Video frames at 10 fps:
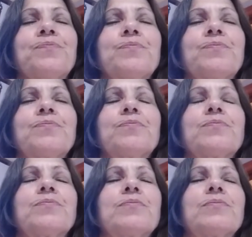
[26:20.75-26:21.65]

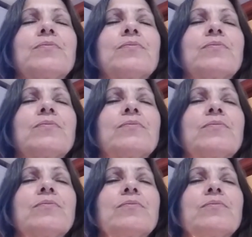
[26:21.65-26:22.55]
No one is speaking in this clip.